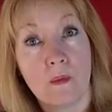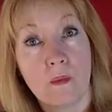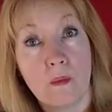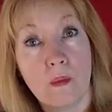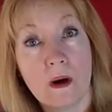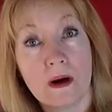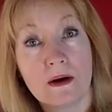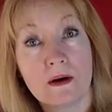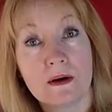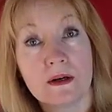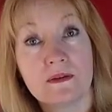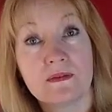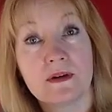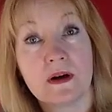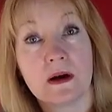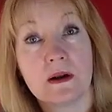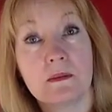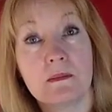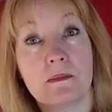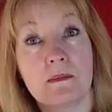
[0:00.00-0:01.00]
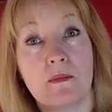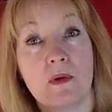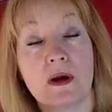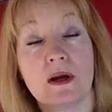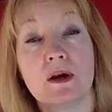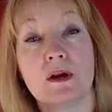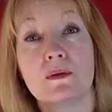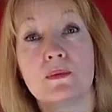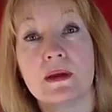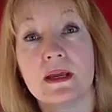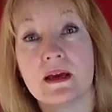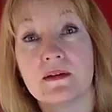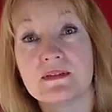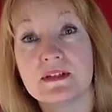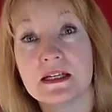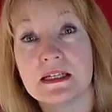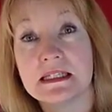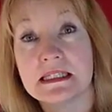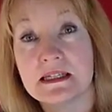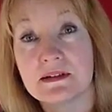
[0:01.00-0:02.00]
what could we have
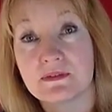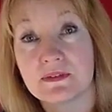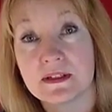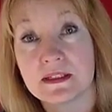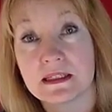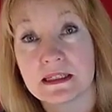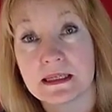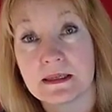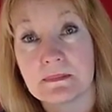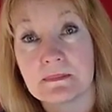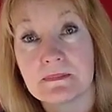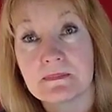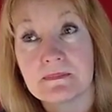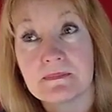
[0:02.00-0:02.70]
done differently?